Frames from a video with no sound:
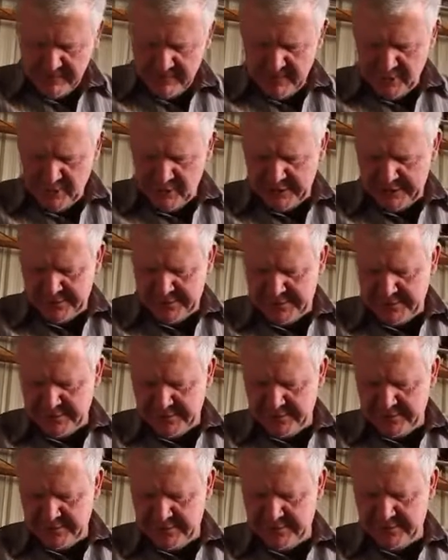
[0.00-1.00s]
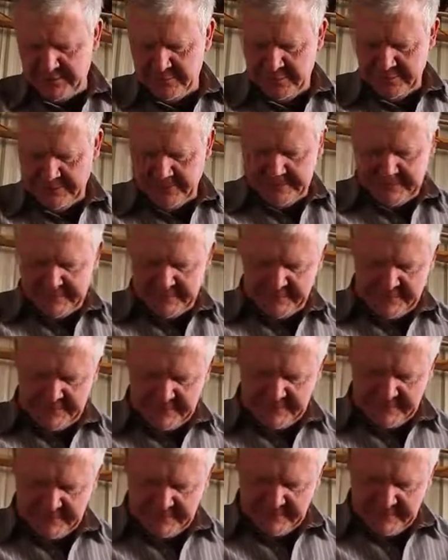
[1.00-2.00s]
Right, you. Like I said,
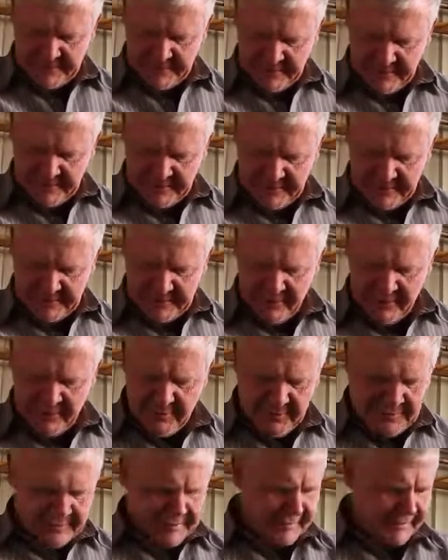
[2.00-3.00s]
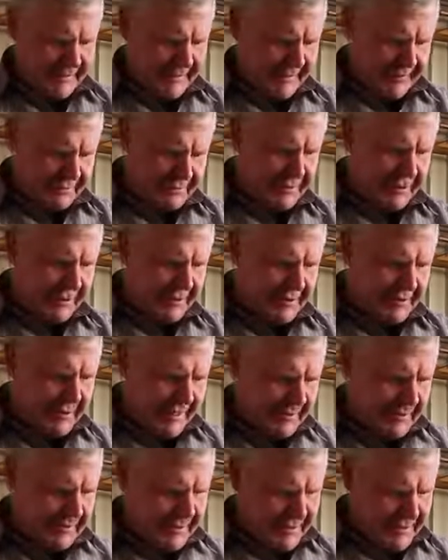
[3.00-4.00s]
I don't think the girls have got to
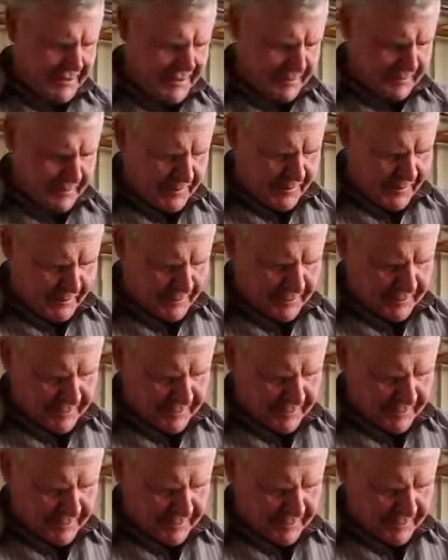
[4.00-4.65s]
take measures, so we're probably